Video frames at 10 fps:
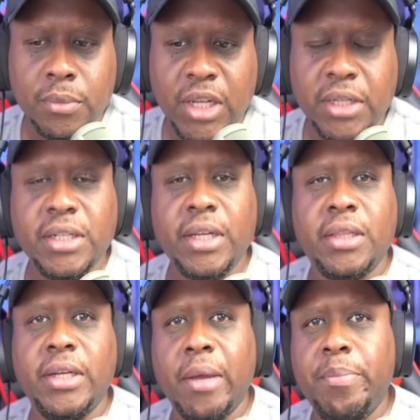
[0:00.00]
He should get the
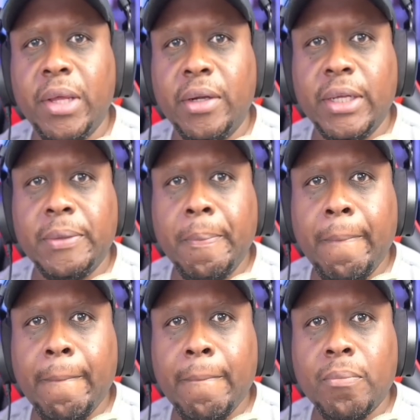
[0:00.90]
death penalty.
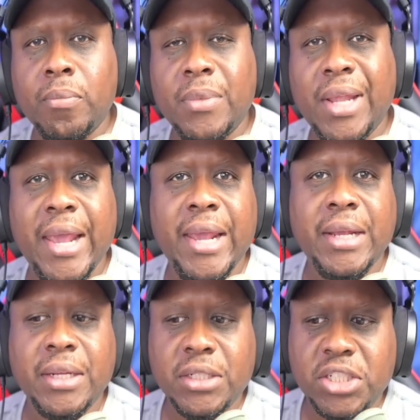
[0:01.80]

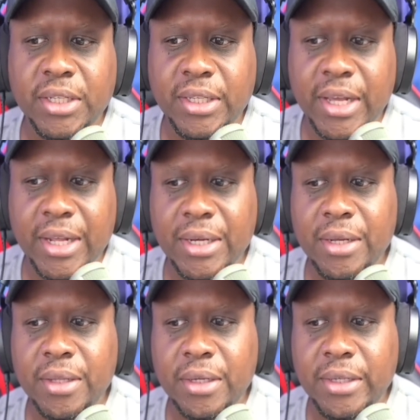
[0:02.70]
He should get
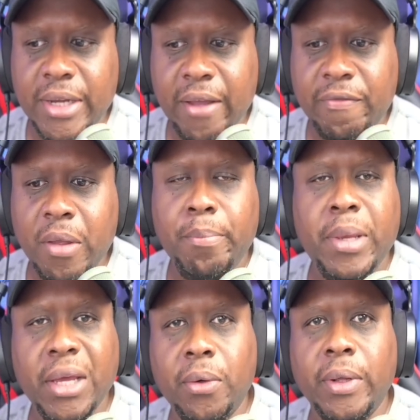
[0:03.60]
the death
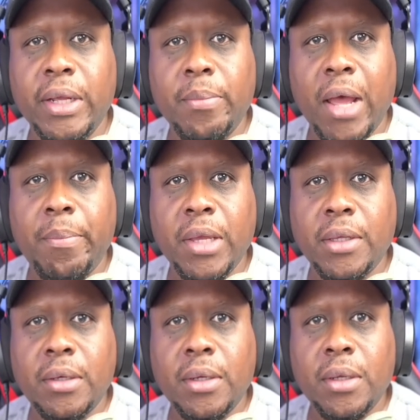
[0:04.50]
penalty, in my
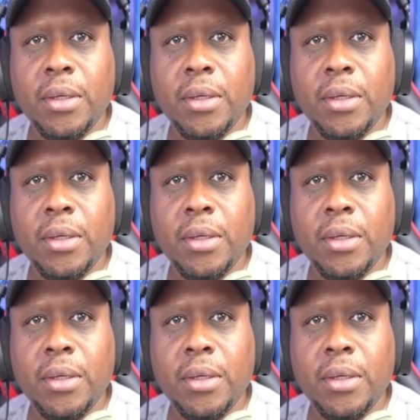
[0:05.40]
opinion.